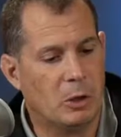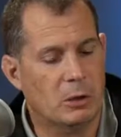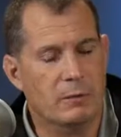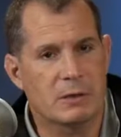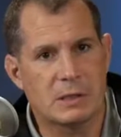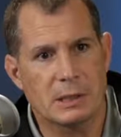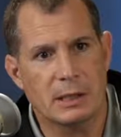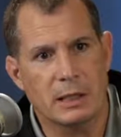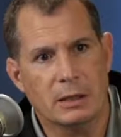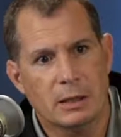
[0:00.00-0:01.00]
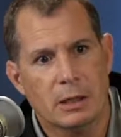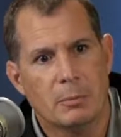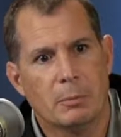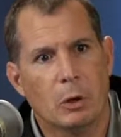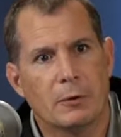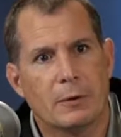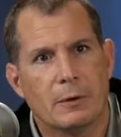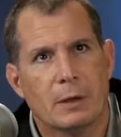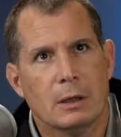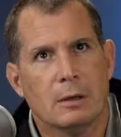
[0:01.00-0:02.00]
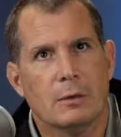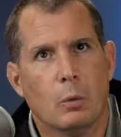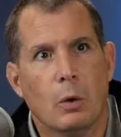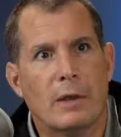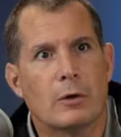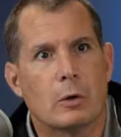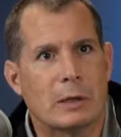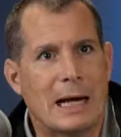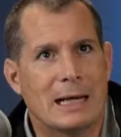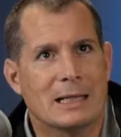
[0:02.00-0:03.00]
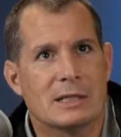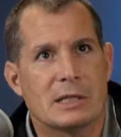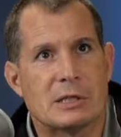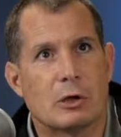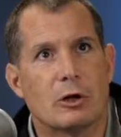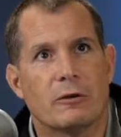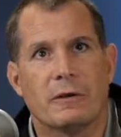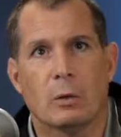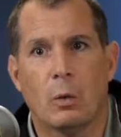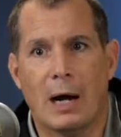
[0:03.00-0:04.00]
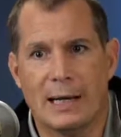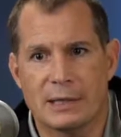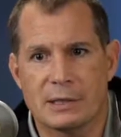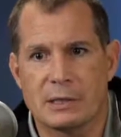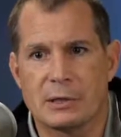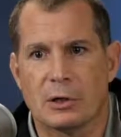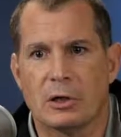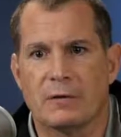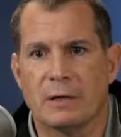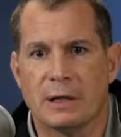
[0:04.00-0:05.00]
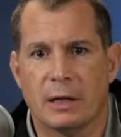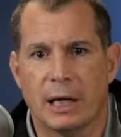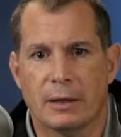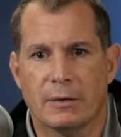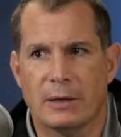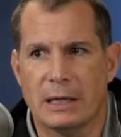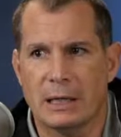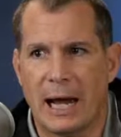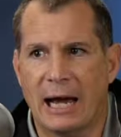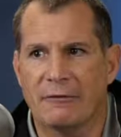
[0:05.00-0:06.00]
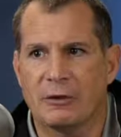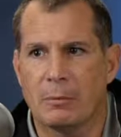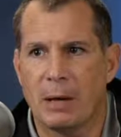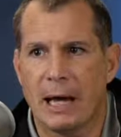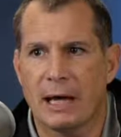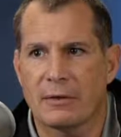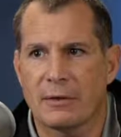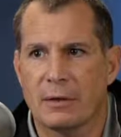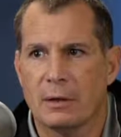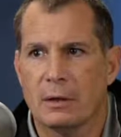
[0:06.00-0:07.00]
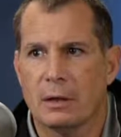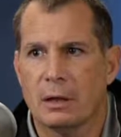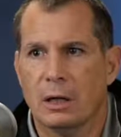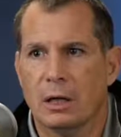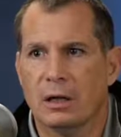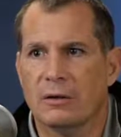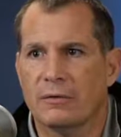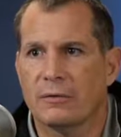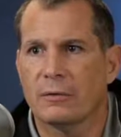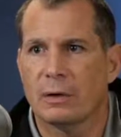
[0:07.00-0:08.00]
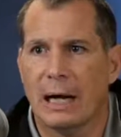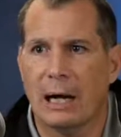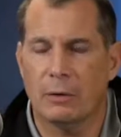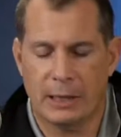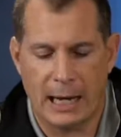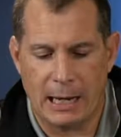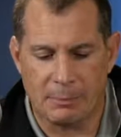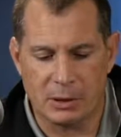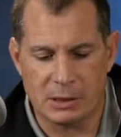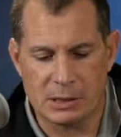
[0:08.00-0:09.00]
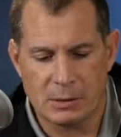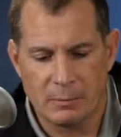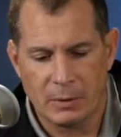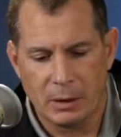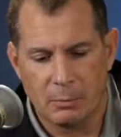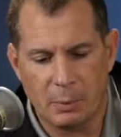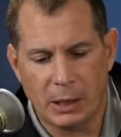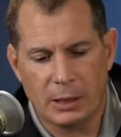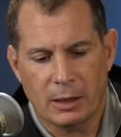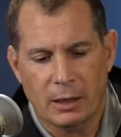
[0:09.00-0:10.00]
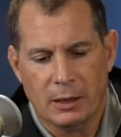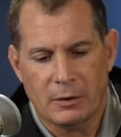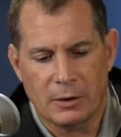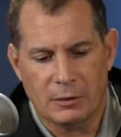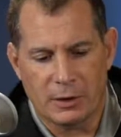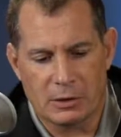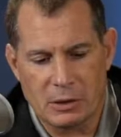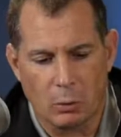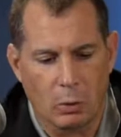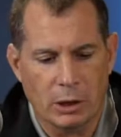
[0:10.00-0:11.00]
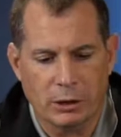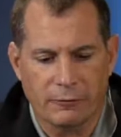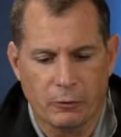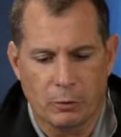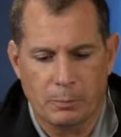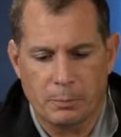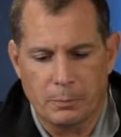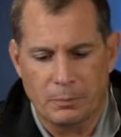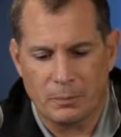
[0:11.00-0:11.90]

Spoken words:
part of the city, both whether or not it's deserved and why it's deserved, and the aftermath of how it happens. But there's a wonderful,